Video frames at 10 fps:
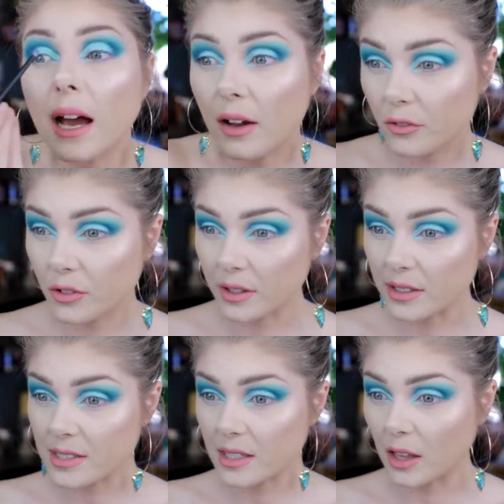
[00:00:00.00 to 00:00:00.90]
after
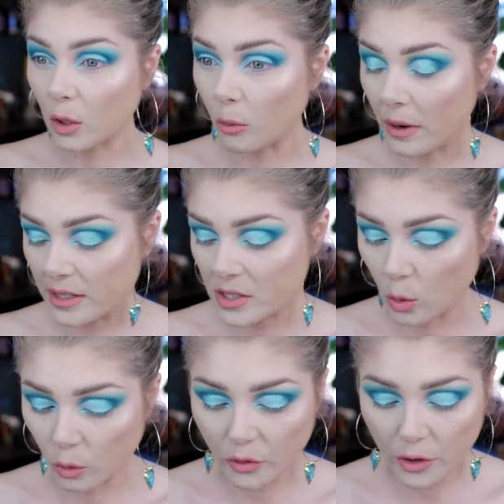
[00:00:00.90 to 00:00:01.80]
this low buy is
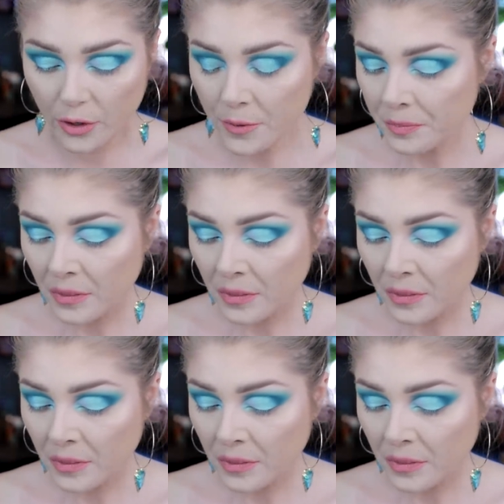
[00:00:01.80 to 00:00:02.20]
over,